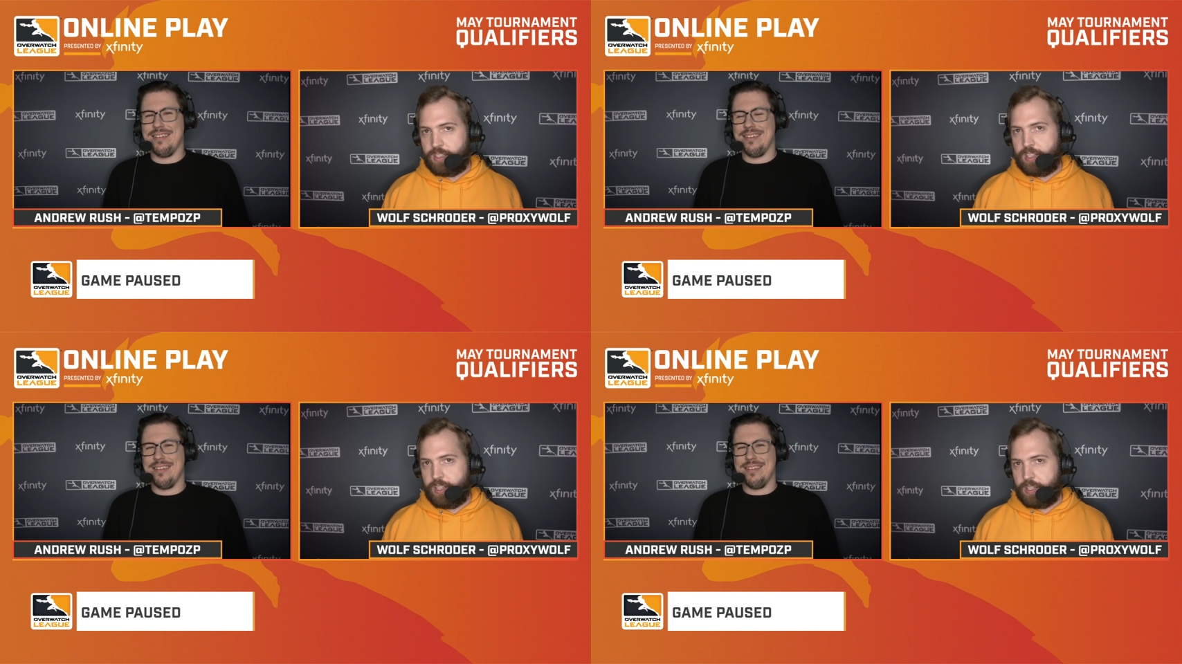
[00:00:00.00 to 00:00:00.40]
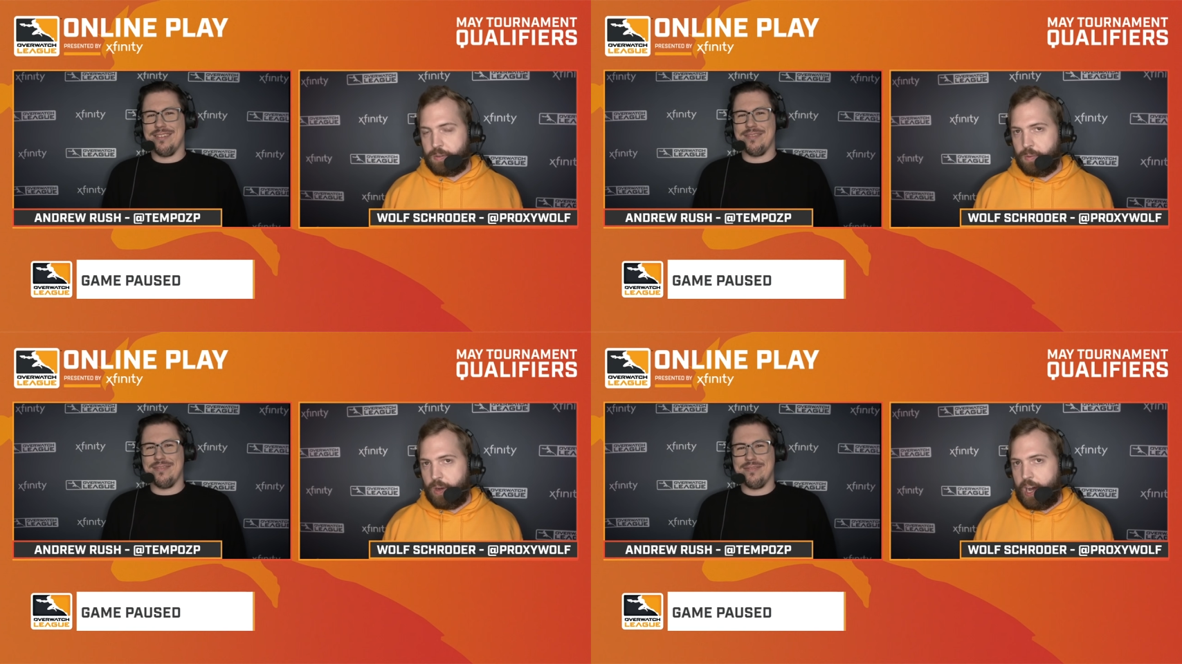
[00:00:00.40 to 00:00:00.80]
Speaker 1: to see
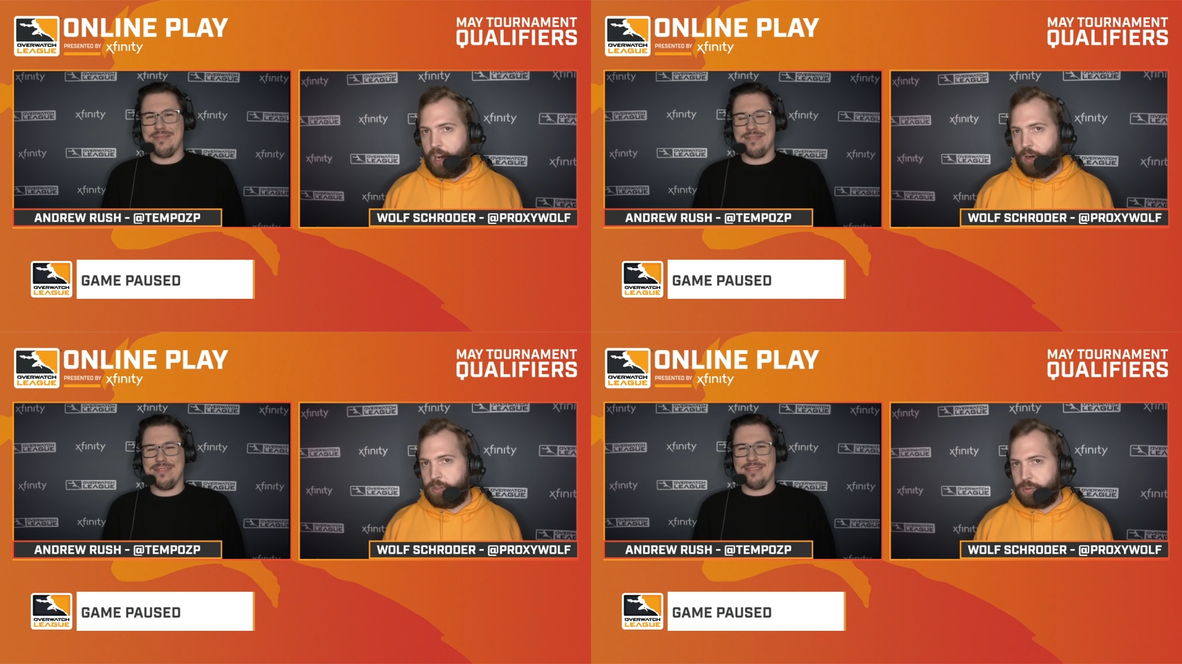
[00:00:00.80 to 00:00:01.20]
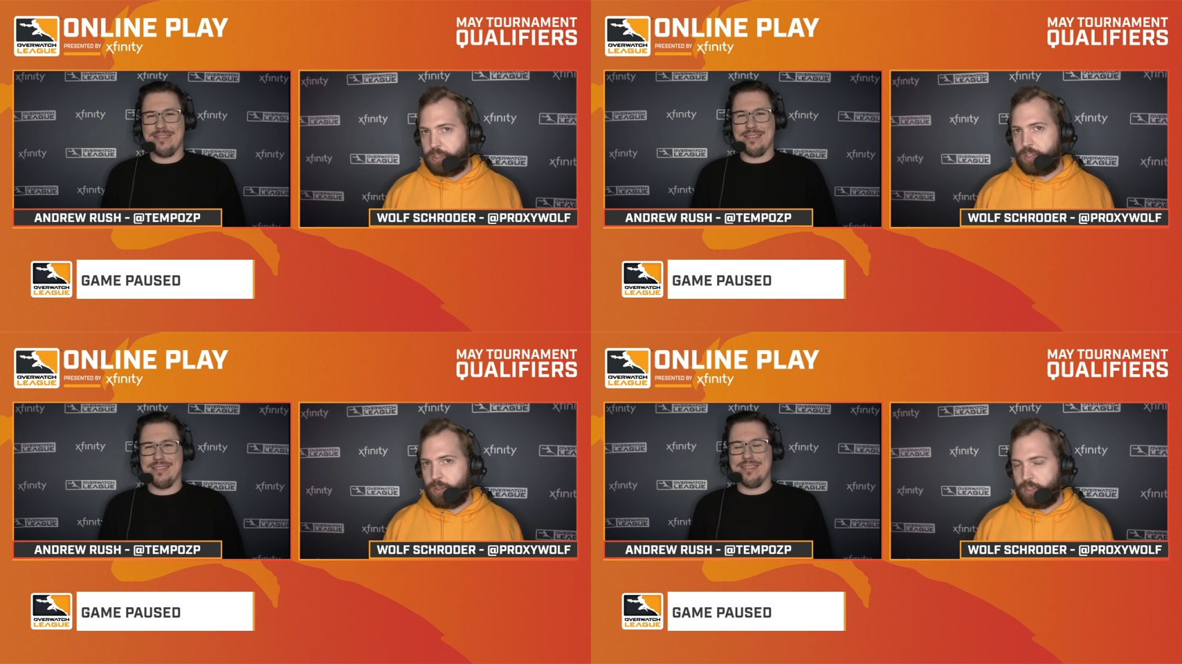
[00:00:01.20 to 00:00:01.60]
like how
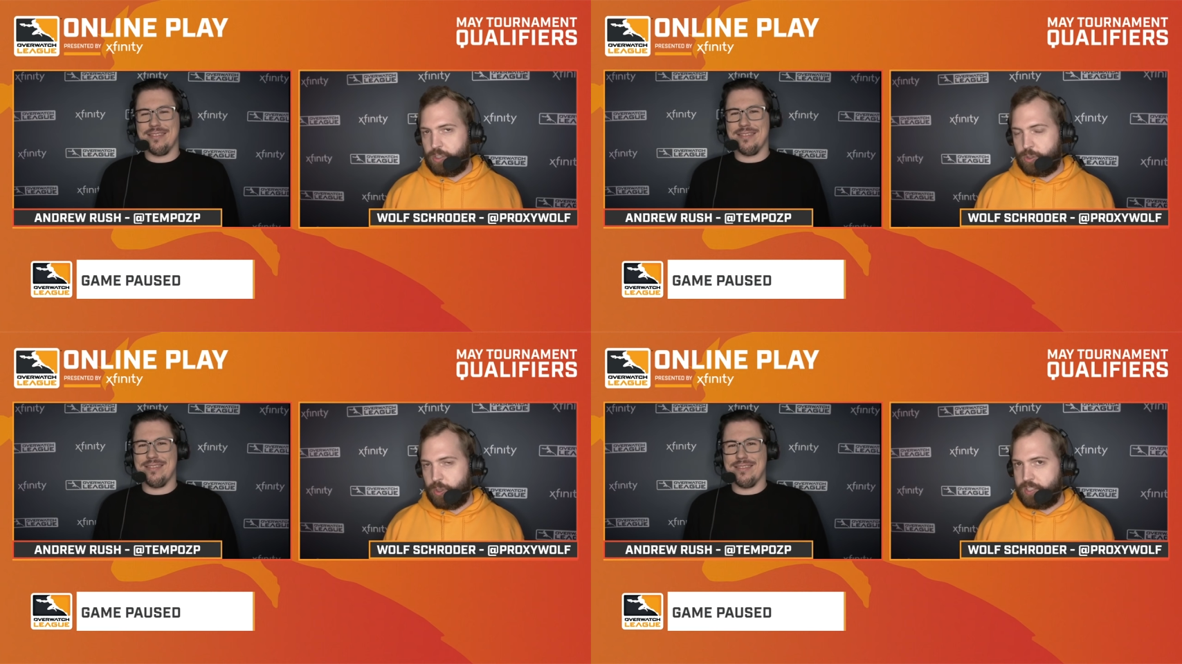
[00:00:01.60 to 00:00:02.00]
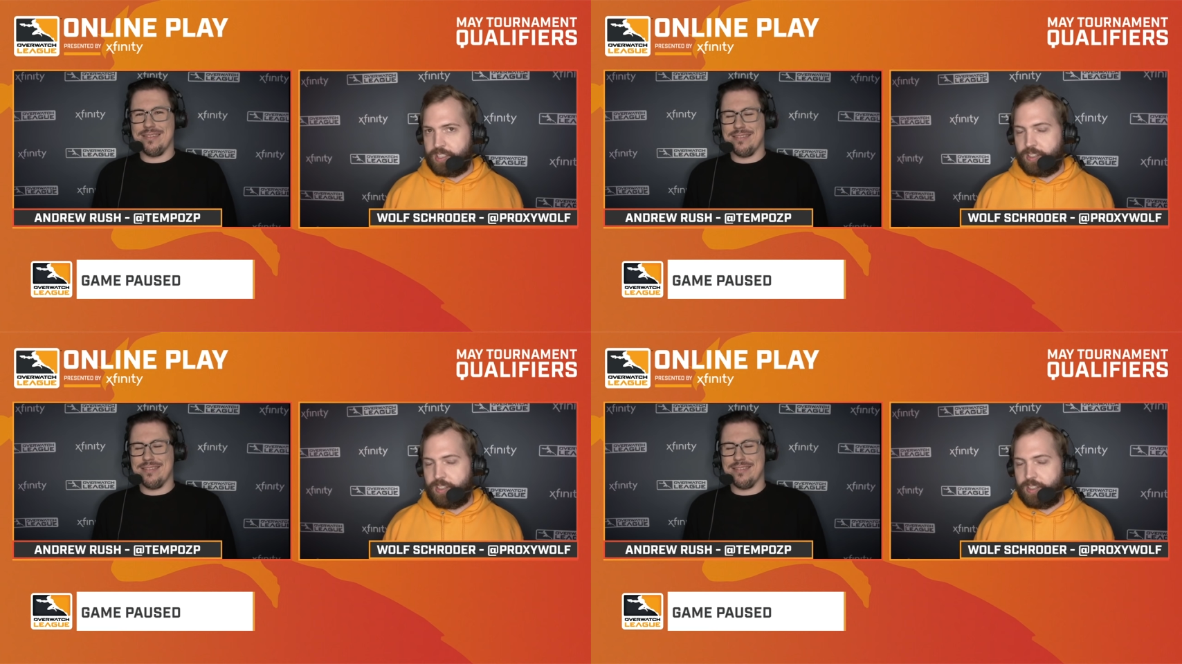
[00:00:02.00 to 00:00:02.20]
you stall control